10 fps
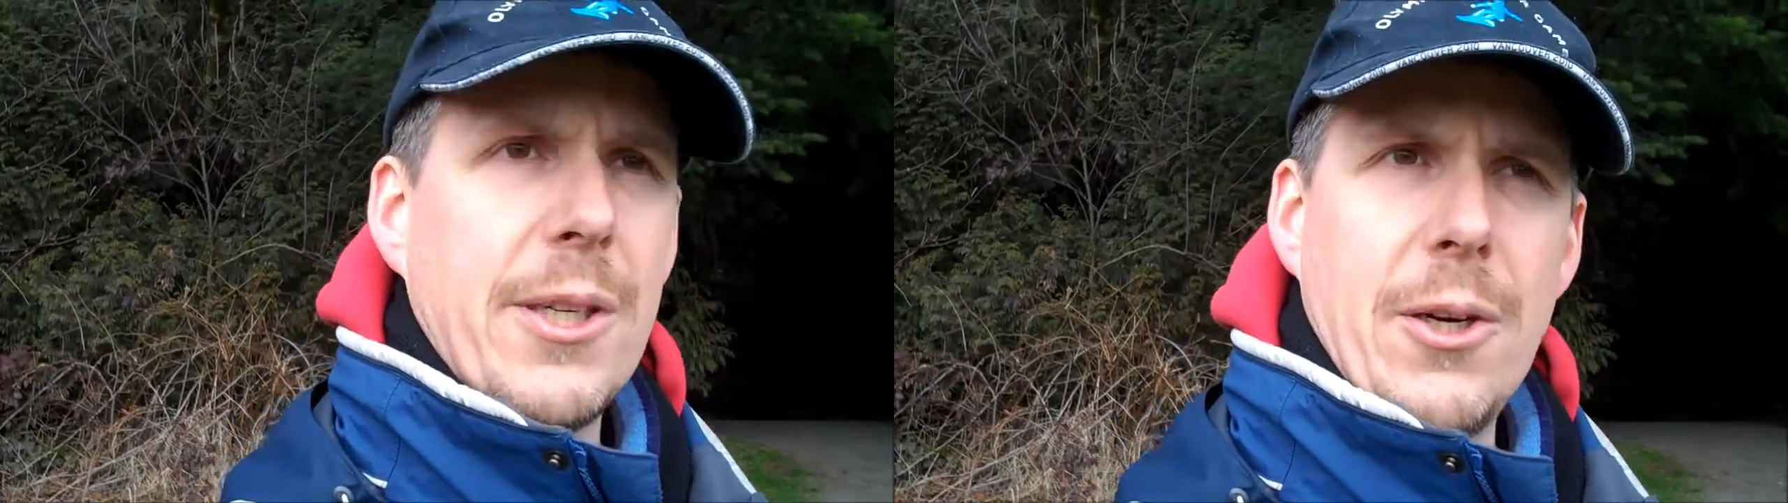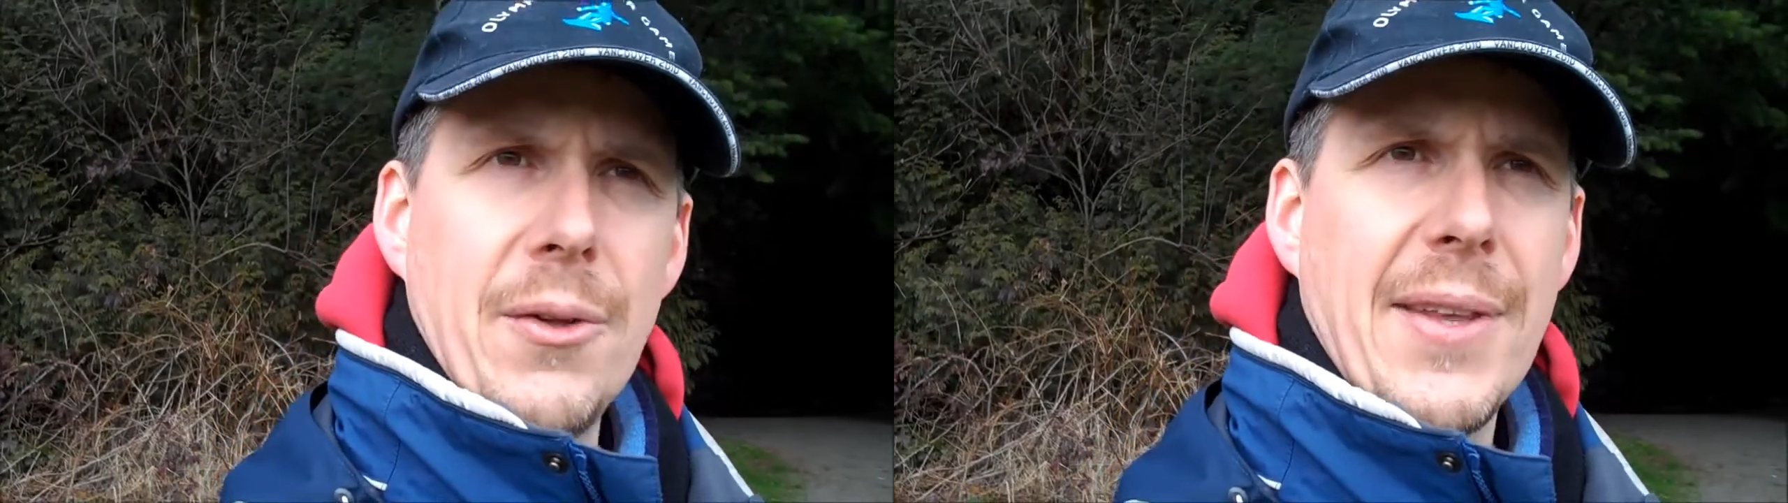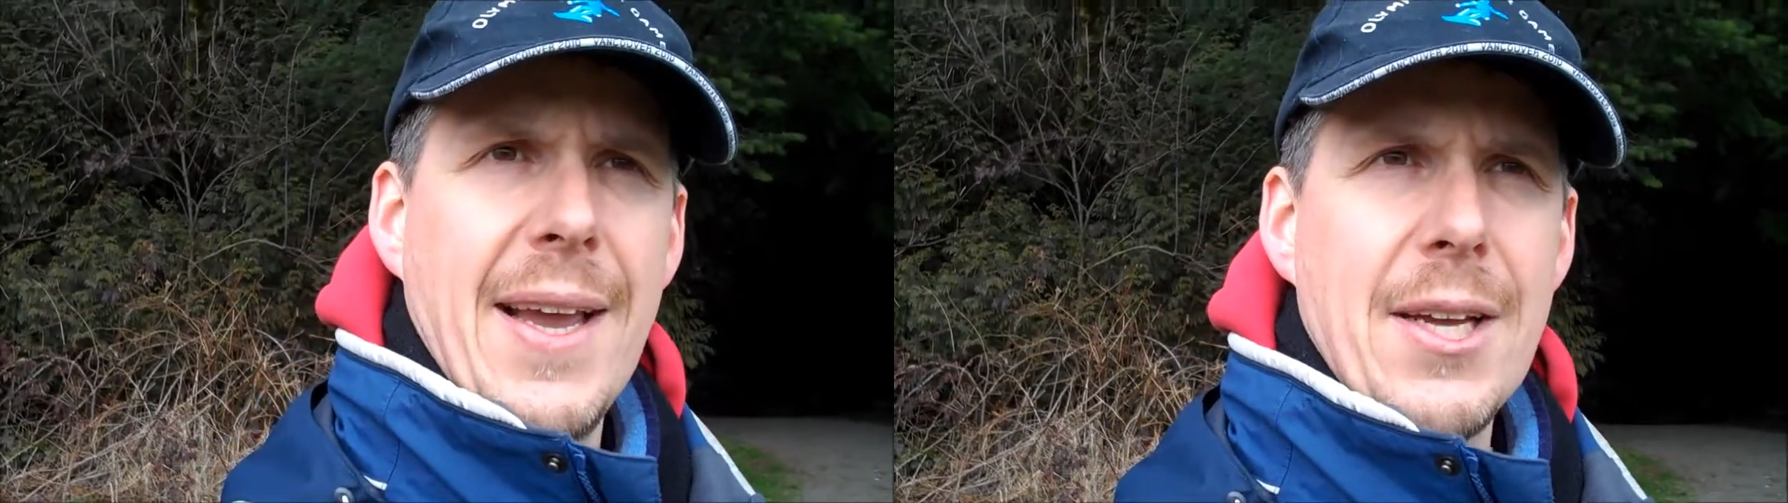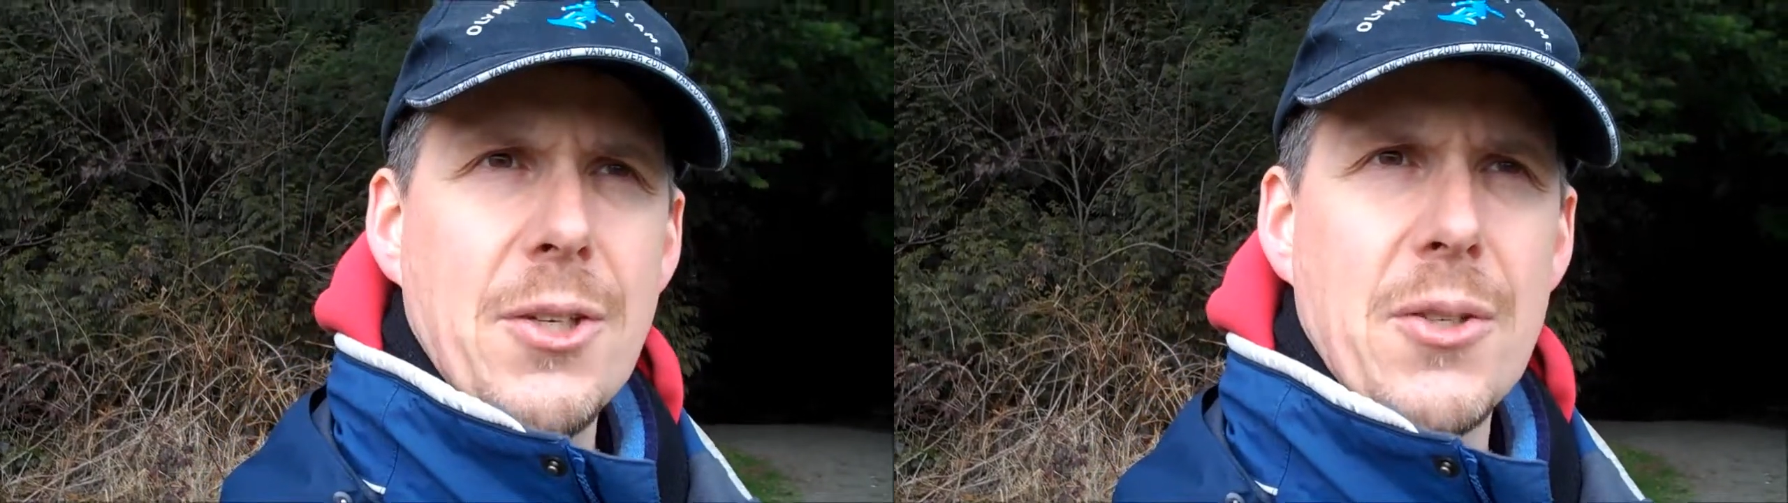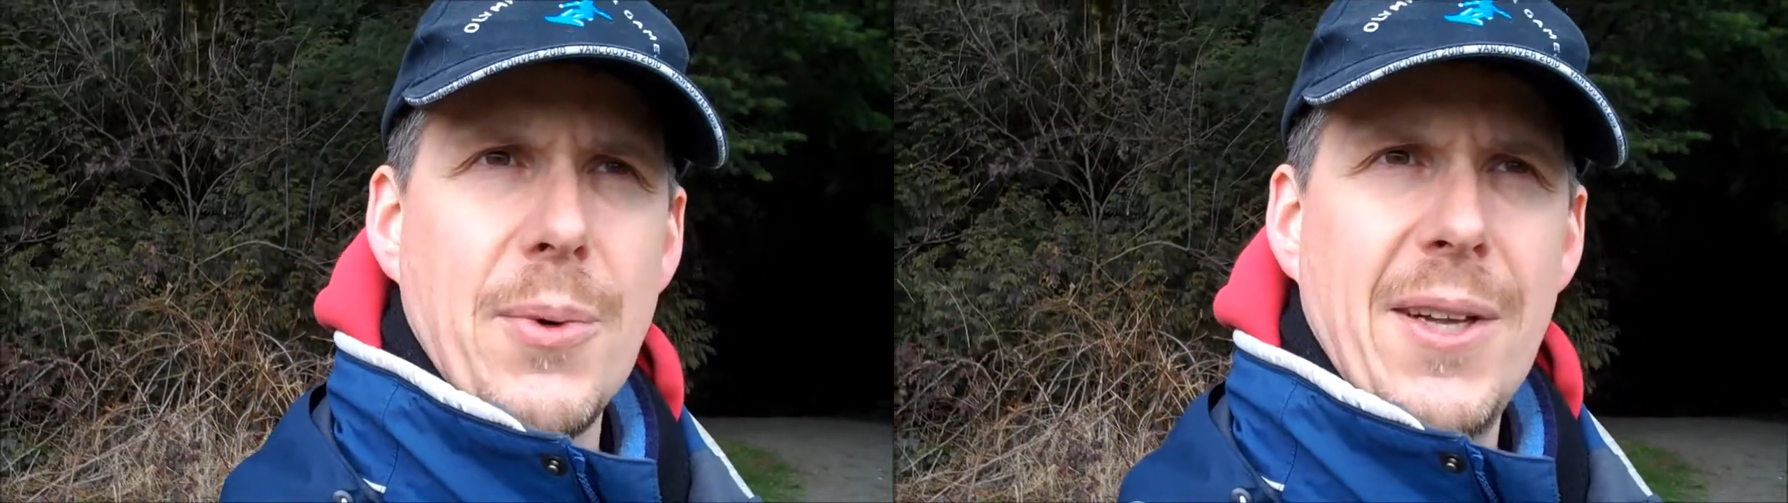an earth cache
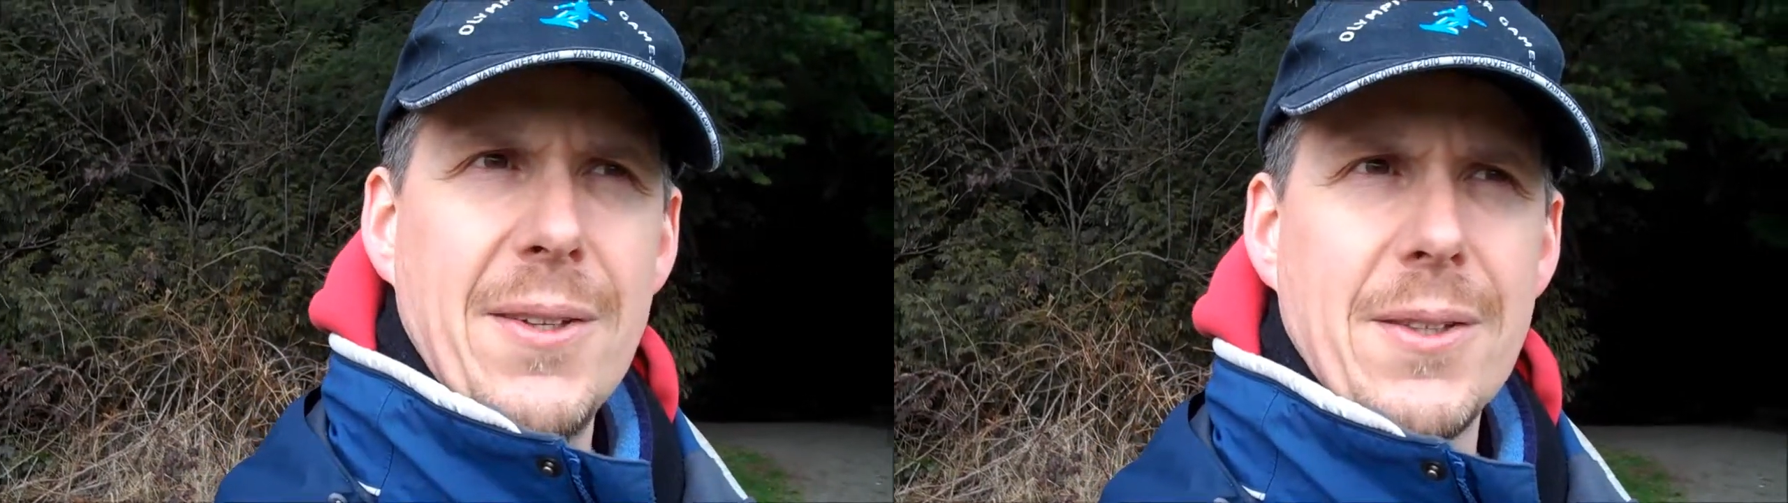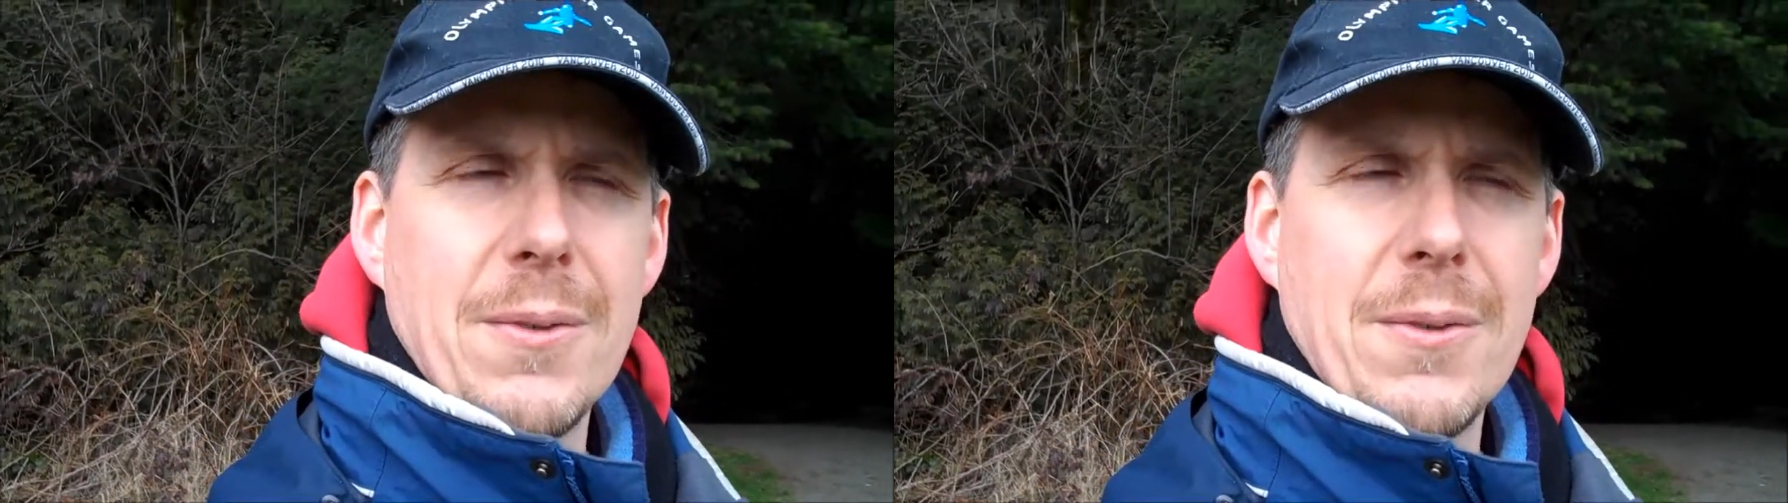as well.